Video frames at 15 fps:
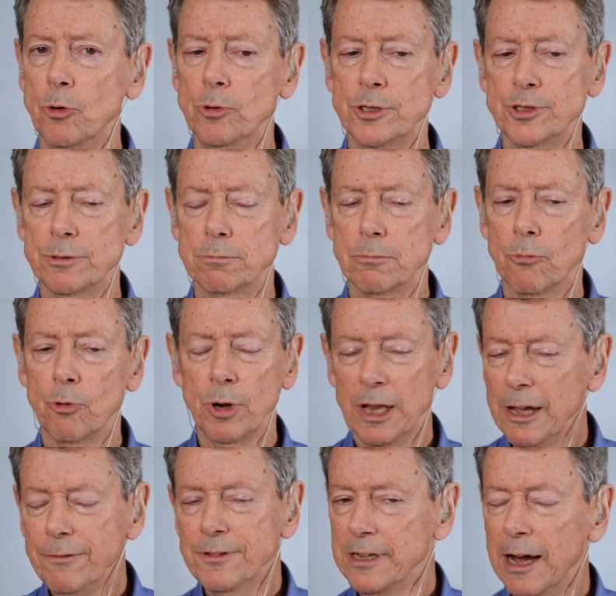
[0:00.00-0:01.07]
which were
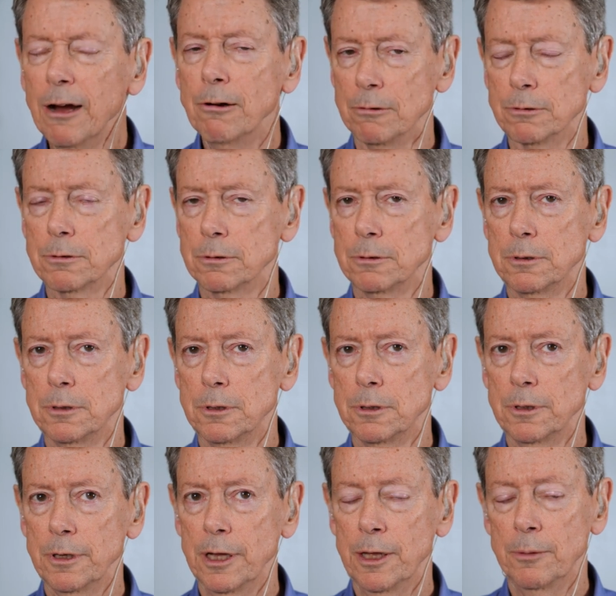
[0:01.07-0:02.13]
left out
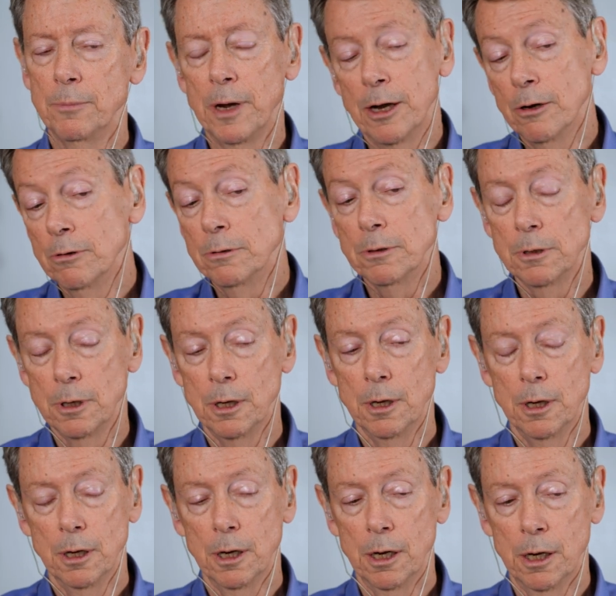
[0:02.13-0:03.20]
in my own
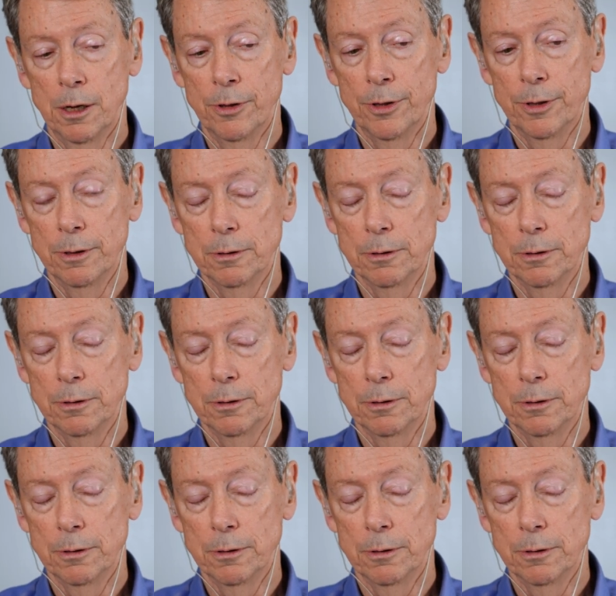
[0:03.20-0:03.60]
uh,